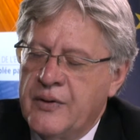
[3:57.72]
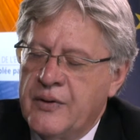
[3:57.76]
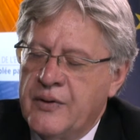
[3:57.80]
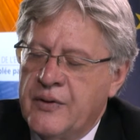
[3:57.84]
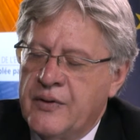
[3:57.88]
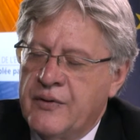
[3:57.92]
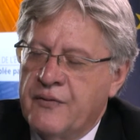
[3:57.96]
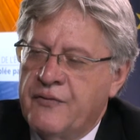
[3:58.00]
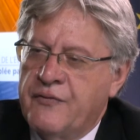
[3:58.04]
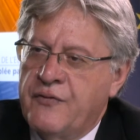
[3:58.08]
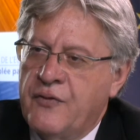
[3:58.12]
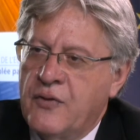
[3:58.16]

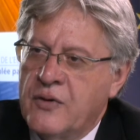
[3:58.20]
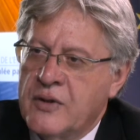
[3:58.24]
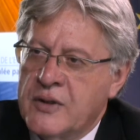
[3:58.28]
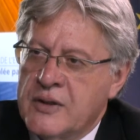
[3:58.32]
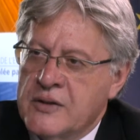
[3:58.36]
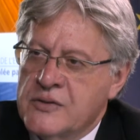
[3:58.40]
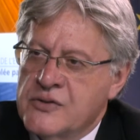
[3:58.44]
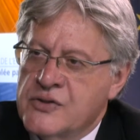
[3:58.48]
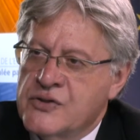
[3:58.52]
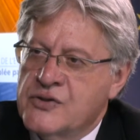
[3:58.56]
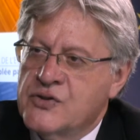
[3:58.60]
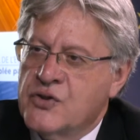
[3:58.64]
the
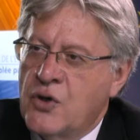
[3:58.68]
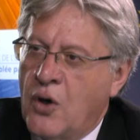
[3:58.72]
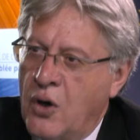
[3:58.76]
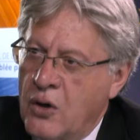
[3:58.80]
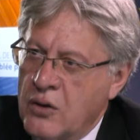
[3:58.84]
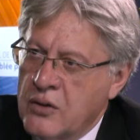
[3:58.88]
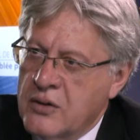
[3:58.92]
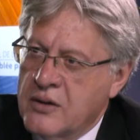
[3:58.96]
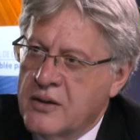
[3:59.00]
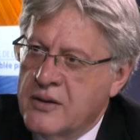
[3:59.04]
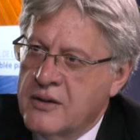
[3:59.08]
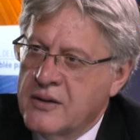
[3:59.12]
first
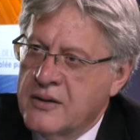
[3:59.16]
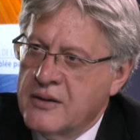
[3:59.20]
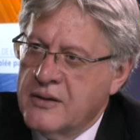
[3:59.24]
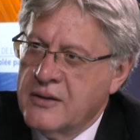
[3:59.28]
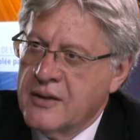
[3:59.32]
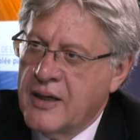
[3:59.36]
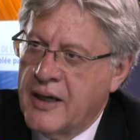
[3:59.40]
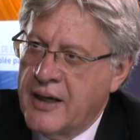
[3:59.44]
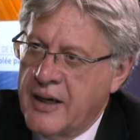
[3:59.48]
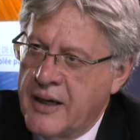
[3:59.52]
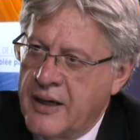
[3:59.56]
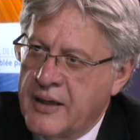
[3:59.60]
talk
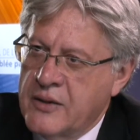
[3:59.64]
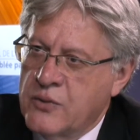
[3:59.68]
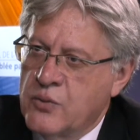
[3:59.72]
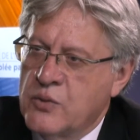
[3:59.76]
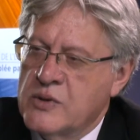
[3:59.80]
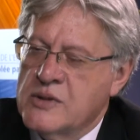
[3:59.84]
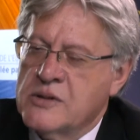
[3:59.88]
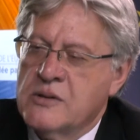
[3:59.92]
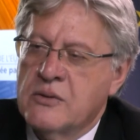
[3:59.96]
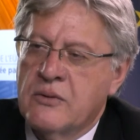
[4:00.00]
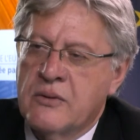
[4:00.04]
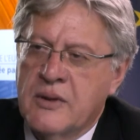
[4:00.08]
I had
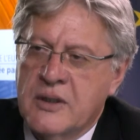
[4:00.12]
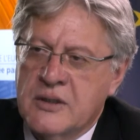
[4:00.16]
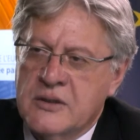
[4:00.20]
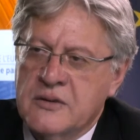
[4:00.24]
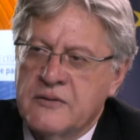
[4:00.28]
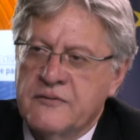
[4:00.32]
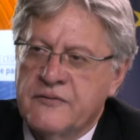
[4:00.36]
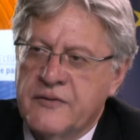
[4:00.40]
with the Russian